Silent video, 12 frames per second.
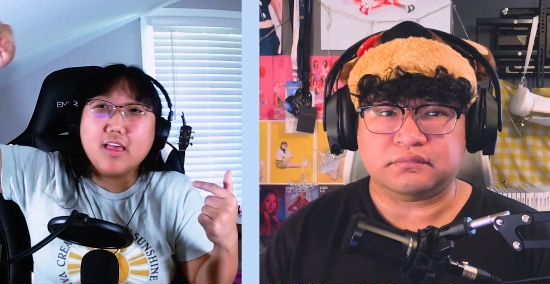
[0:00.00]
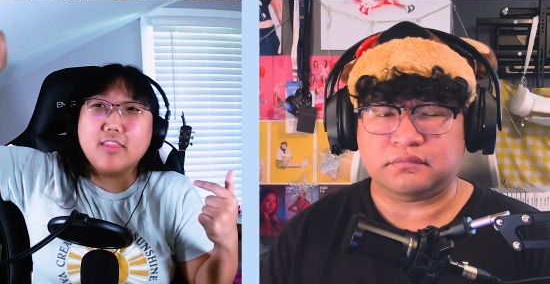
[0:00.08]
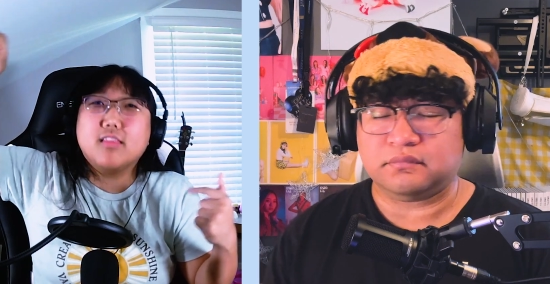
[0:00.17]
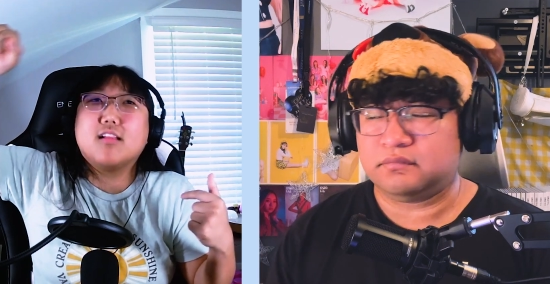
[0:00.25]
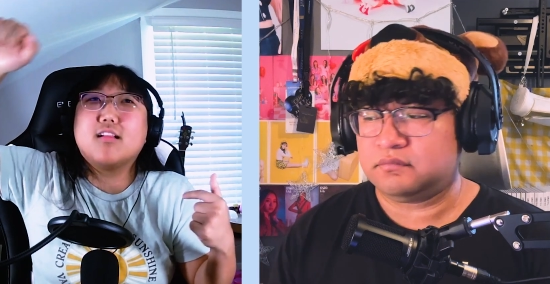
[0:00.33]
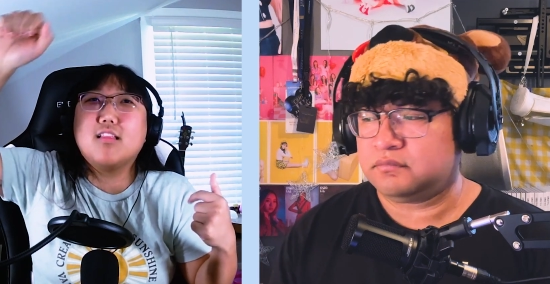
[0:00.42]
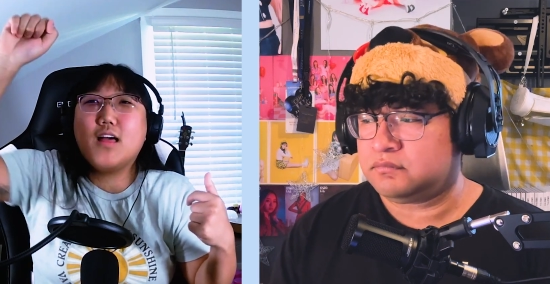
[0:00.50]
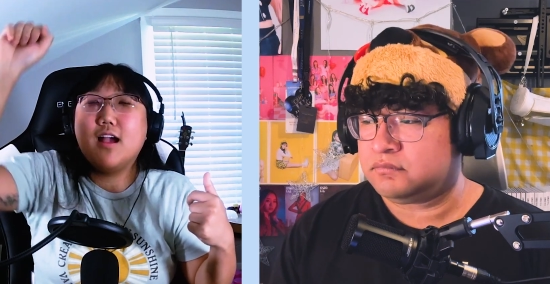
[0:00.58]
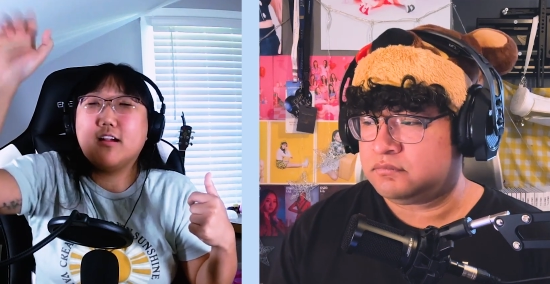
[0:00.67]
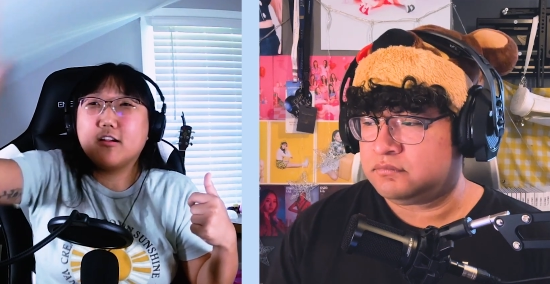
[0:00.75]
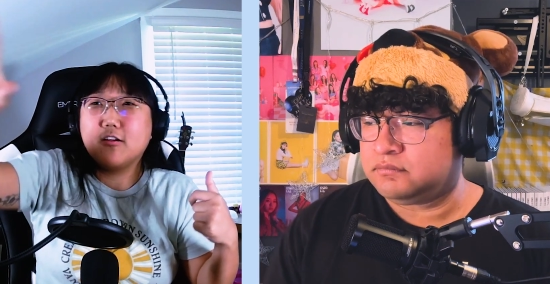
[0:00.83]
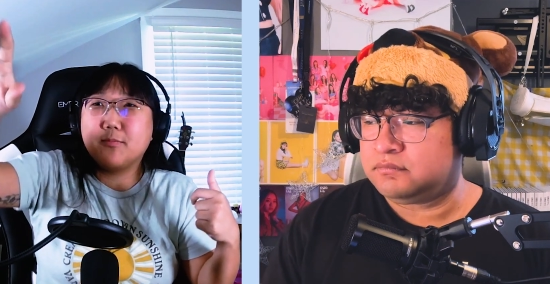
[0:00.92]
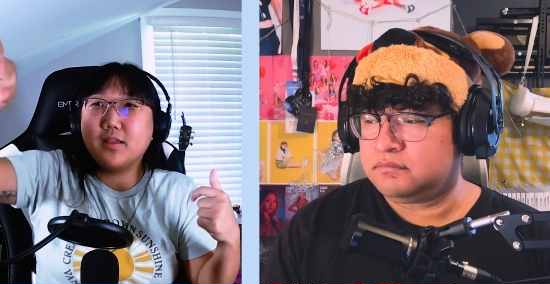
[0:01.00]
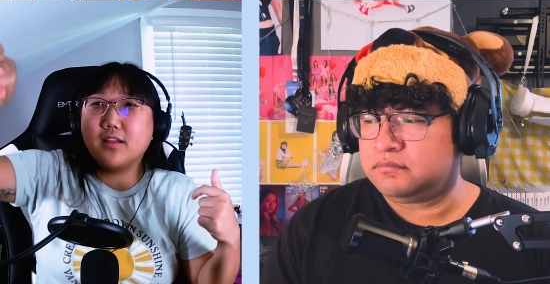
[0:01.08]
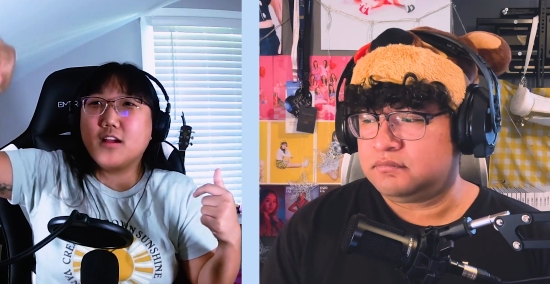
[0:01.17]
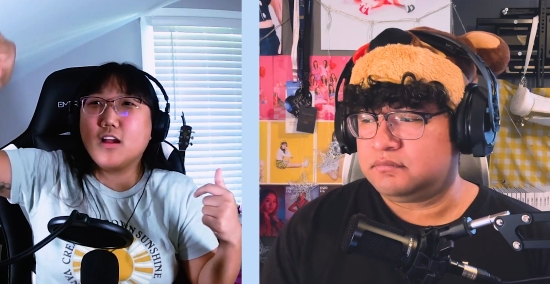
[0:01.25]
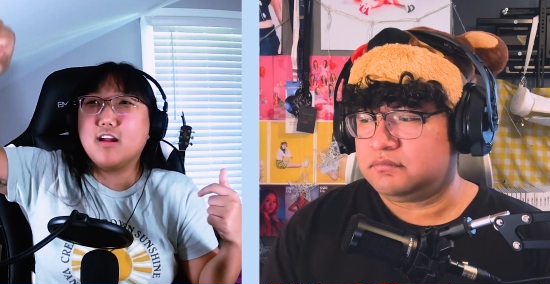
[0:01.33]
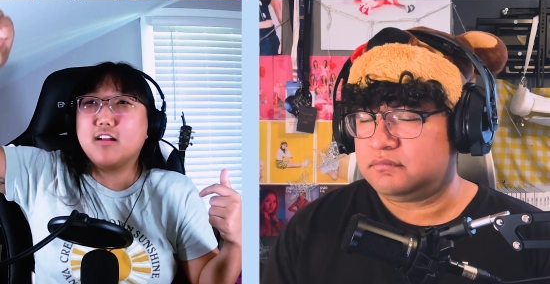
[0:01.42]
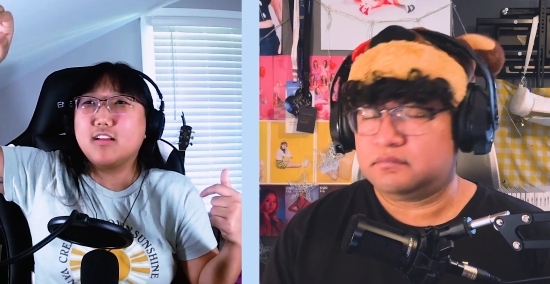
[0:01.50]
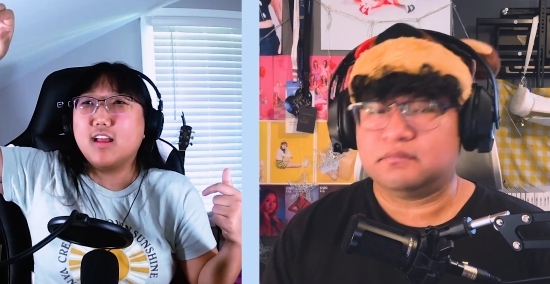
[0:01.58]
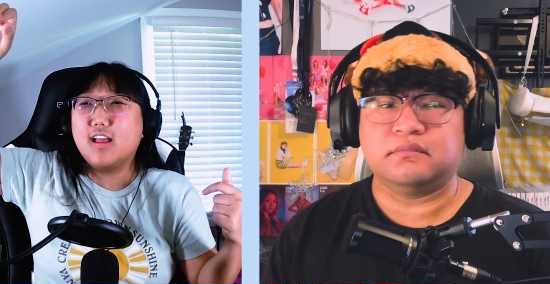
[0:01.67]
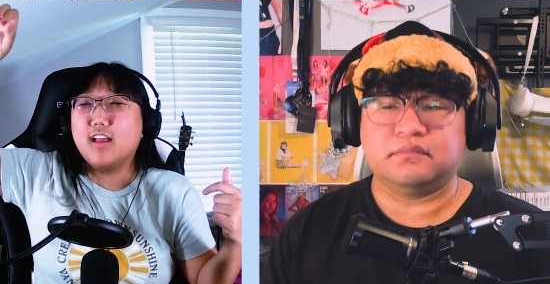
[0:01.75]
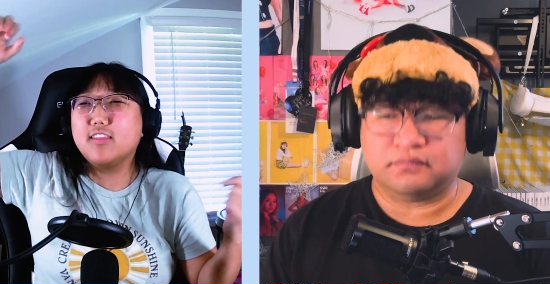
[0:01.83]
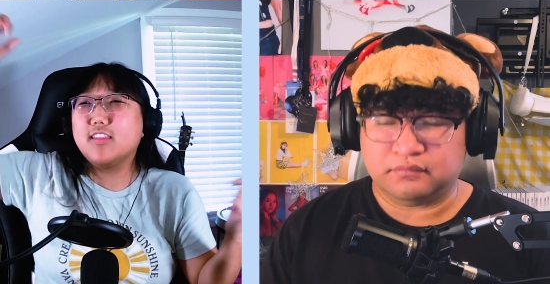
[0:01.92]
Speaker 1: and Claggor appeared,
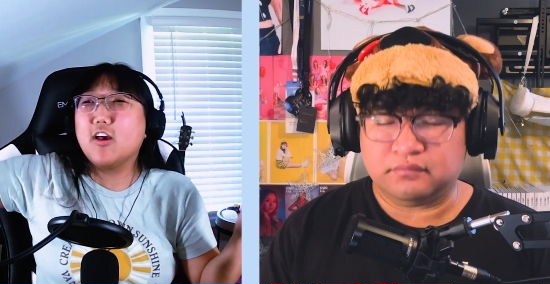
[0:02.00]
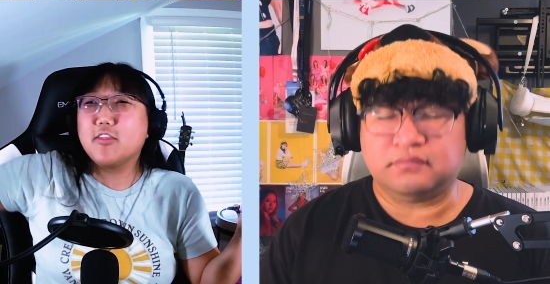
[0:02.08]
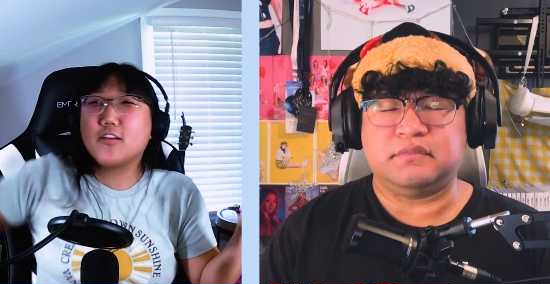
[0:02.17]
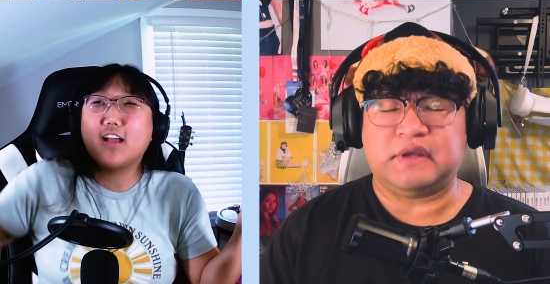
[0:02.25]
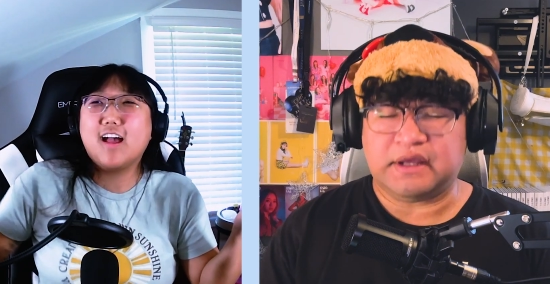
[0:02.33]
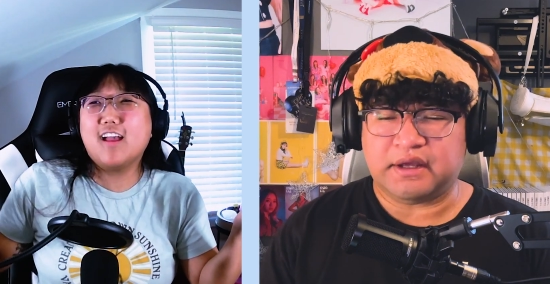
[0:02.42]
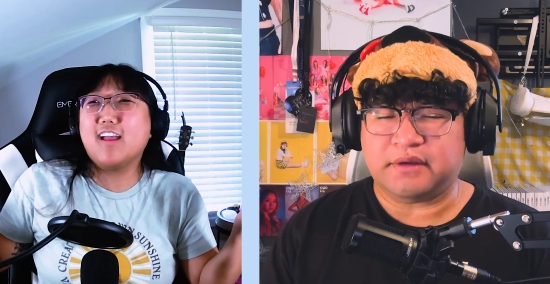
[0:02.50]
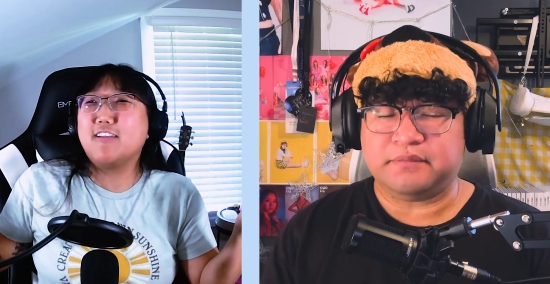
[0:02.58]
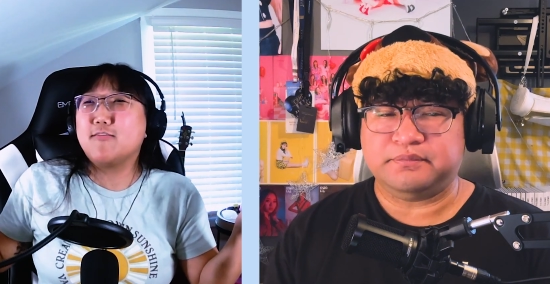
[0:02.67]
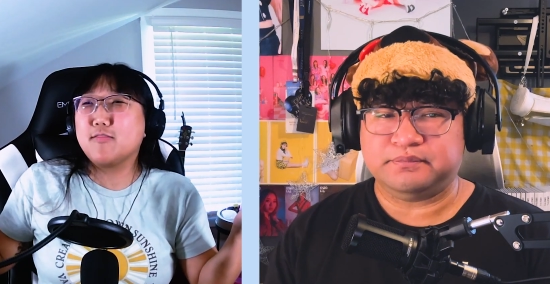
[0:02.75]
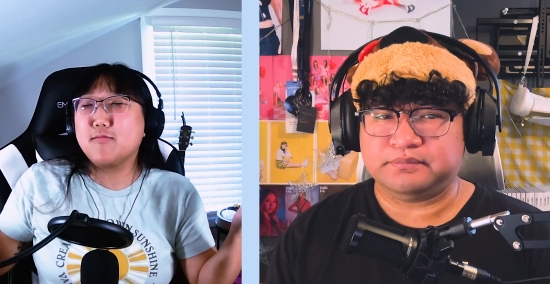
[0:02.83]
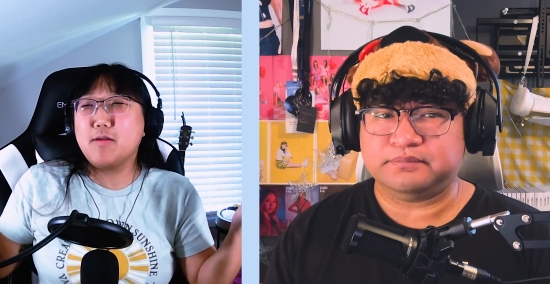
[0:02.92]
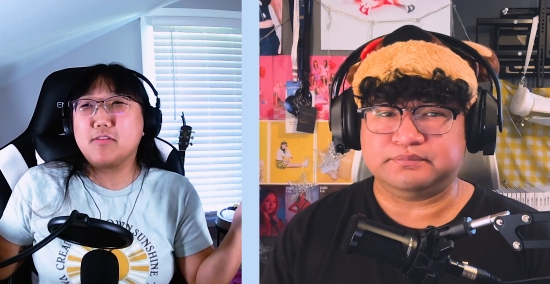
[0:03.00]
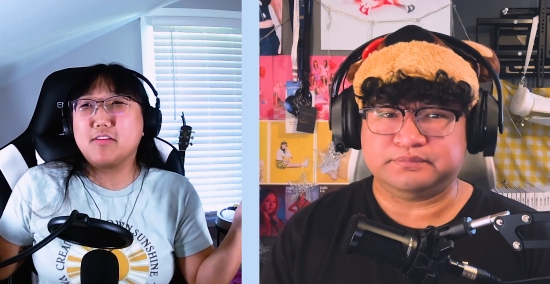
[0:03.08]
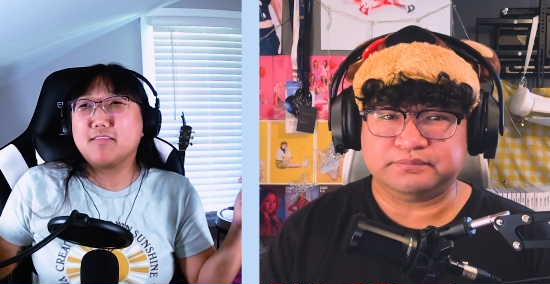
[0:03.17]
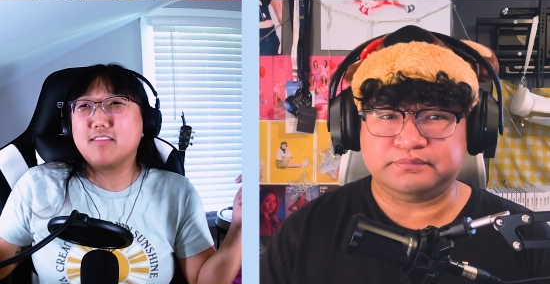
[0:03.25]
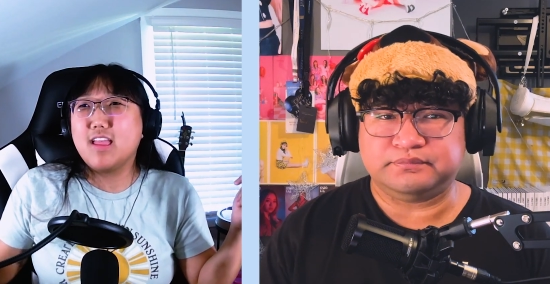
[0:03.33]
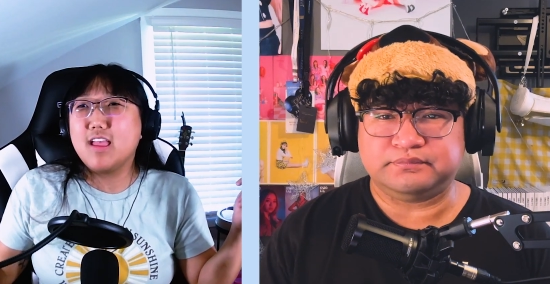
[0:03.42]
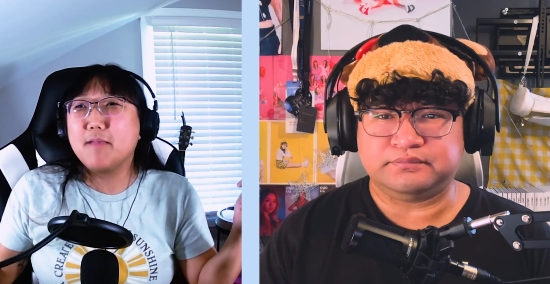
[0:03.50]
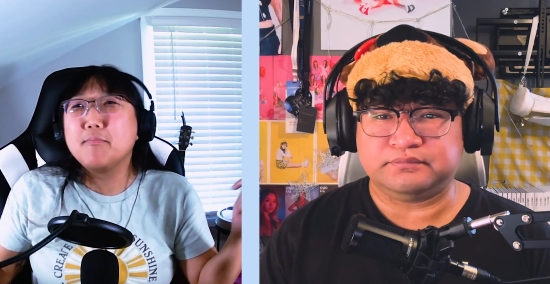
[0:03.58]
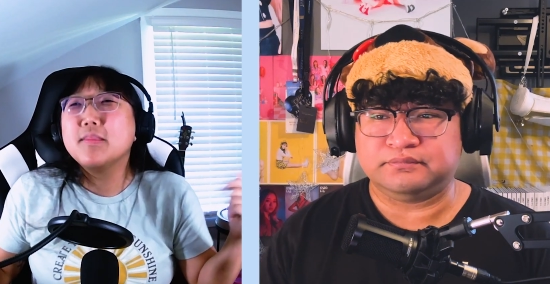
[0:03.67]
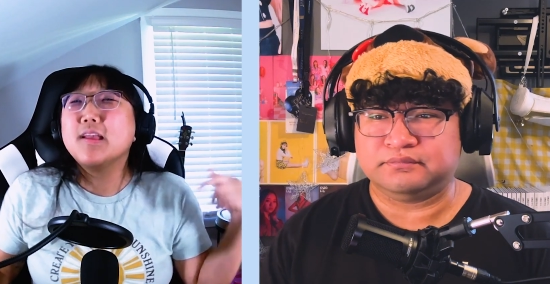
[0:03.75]
and the other mm, guy, yeah. I don't remember his name.